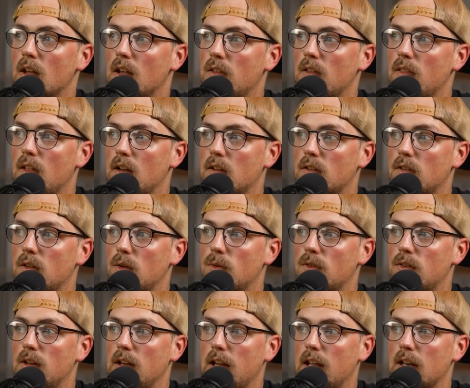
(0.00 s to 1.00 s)
Then they just
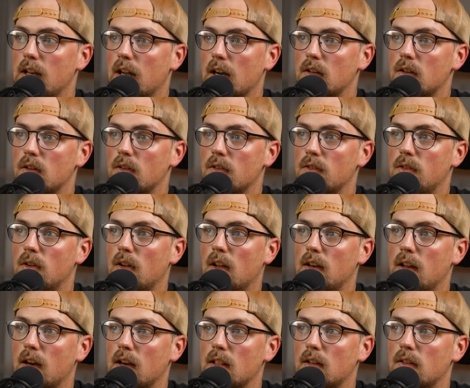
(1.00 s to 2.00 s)
used T connectors to
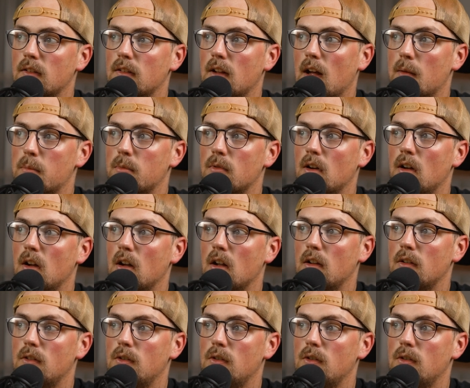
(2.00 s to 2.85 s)
connect this top rung